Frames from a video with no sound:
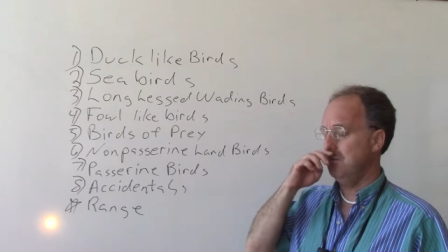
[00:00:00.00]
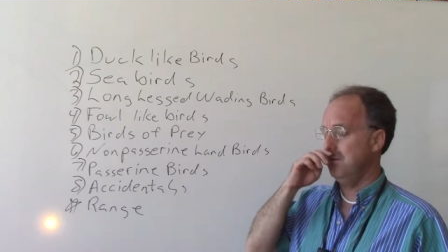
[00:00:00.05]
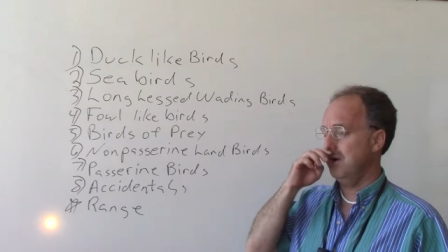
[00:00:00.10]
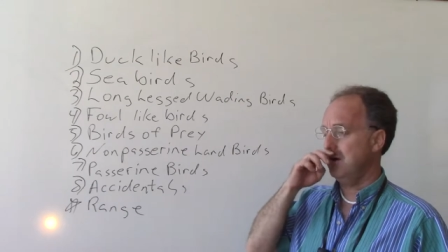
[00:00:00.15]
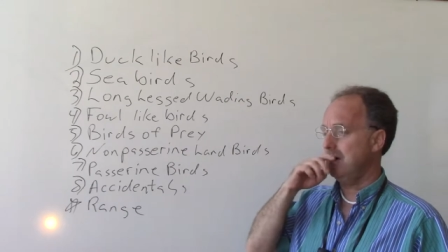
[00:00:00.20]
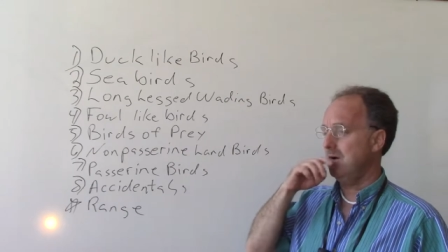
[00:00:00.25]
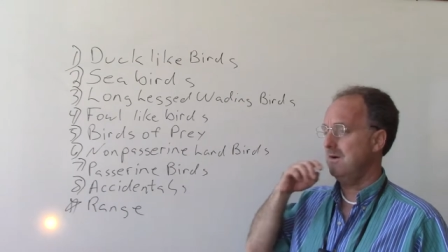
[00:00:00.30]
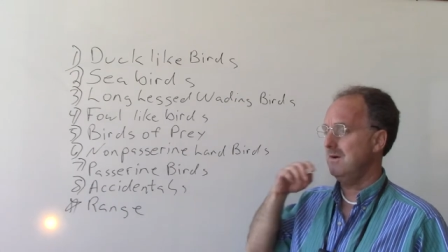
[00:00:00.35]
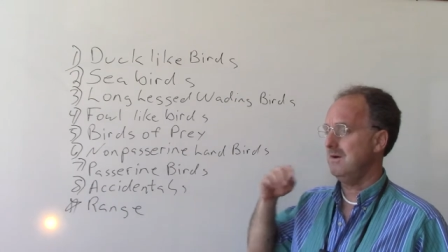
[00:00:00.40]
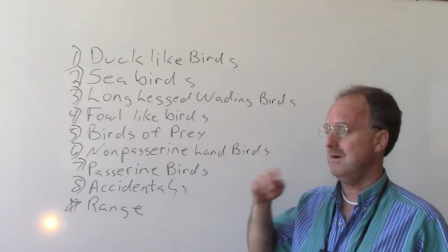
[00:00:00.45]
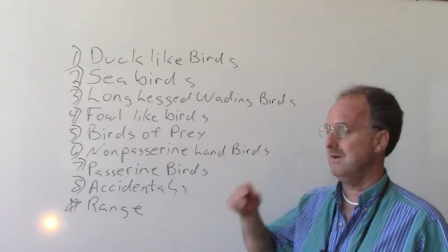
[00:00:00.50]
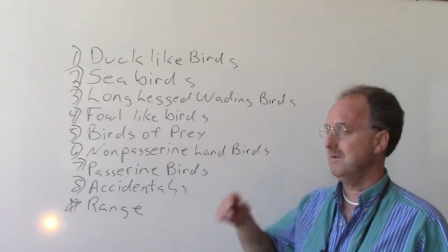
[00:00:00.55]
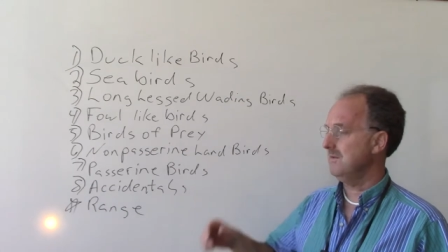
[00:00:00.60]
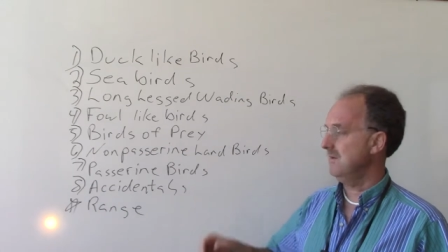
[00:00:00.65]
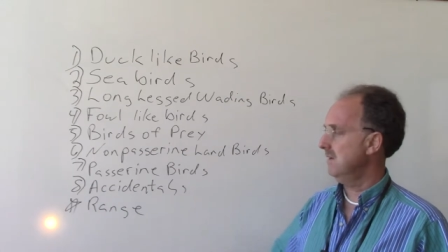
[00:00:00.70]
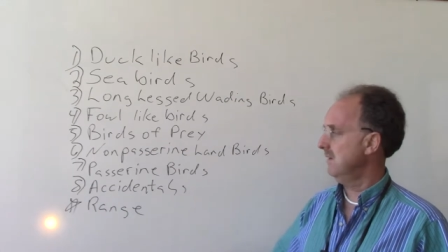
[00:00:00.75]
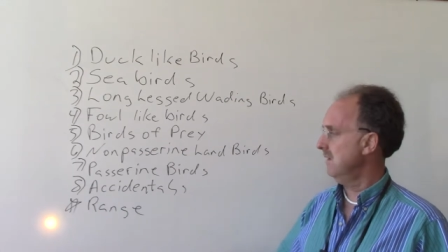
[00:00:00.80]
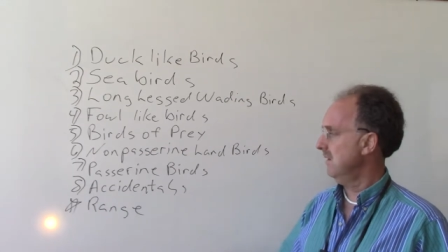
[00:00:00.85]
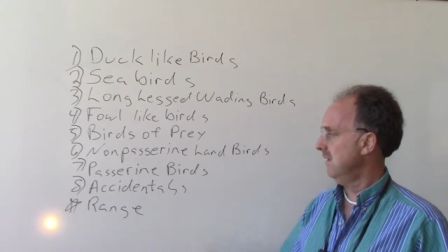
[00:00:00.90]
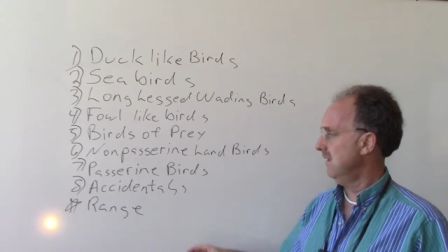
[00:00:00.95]
macaws.
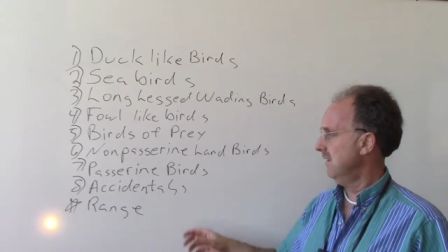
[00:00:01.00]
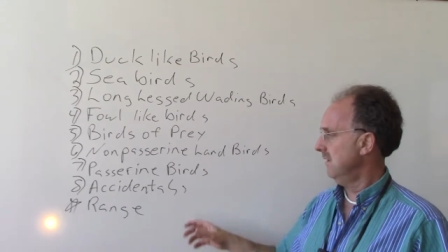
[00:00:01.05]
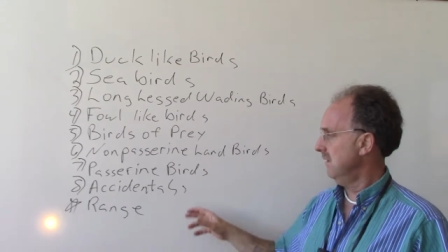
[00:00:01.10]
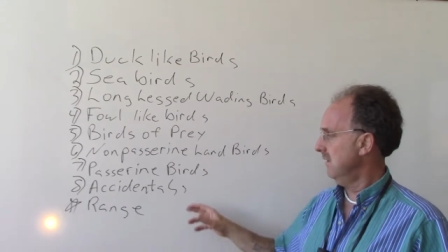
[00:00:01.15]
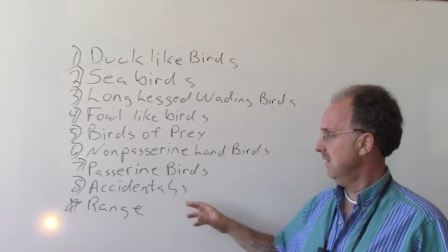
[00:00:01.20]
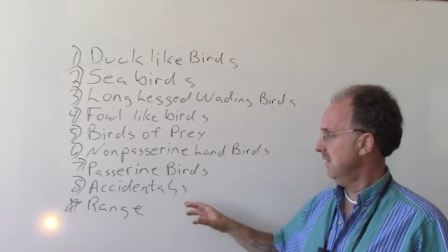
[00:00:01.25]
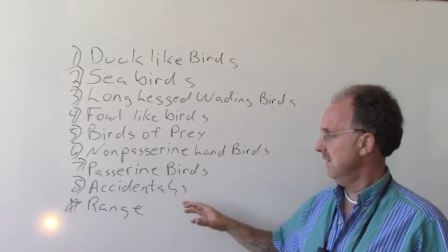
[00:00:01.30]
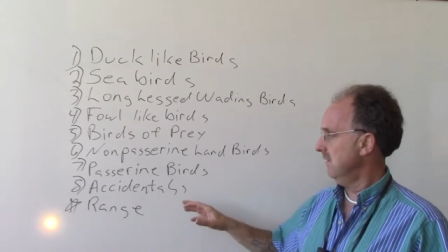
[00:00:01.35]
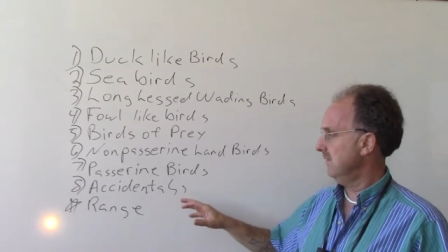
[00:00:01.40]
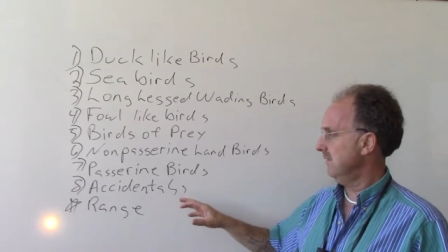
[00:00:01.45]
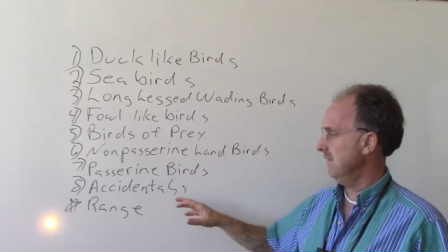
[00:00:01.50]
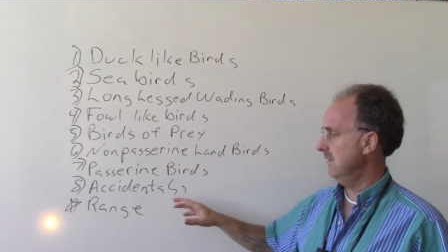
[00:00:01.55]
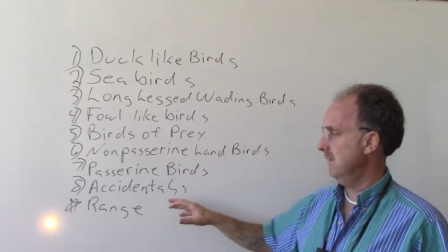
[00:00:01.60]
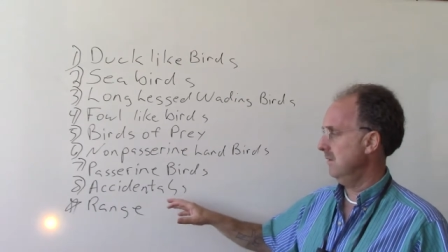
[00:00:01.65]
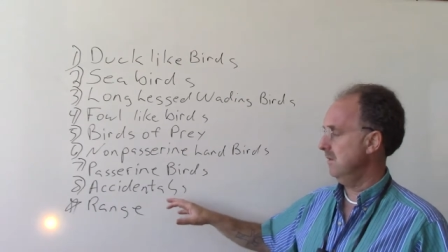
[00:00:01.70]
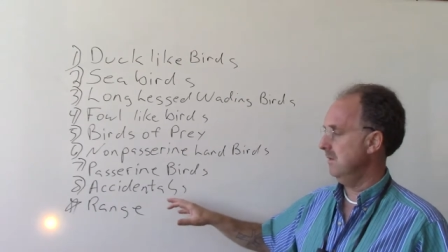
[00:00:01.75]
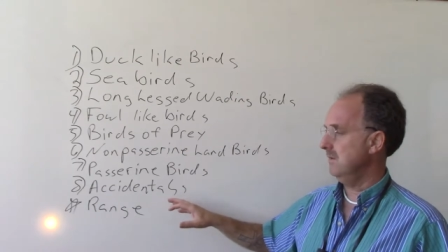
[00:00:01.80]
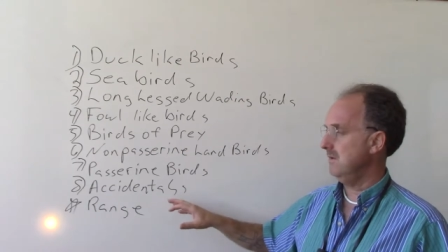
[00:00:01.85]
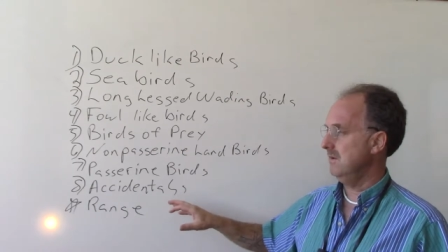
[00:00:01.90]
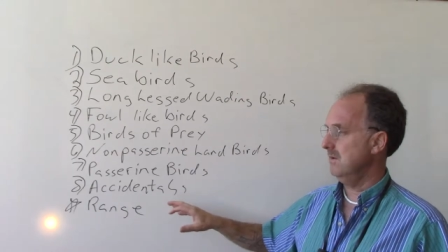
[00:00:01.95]

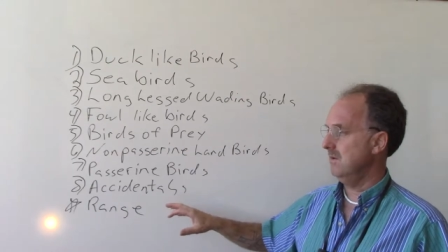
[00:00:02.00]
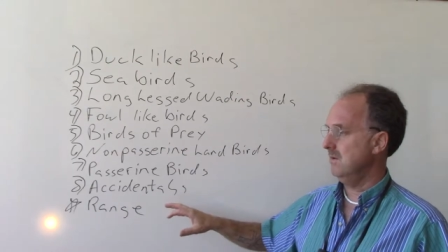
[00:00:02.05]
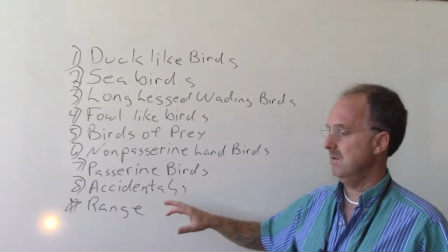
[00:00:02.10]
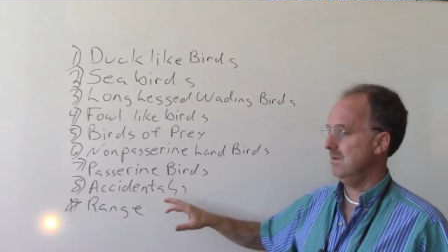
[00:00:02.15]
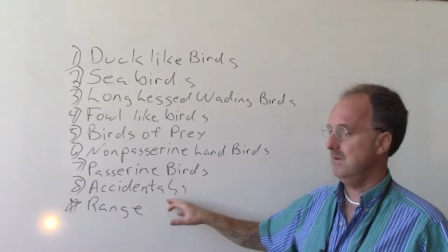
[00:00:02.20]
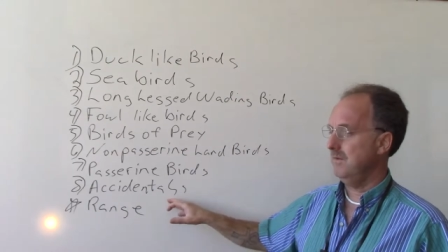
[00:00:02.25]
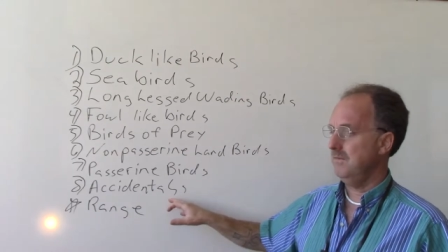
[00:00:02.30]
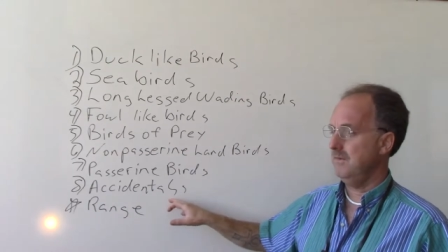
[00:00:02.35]
So you'll,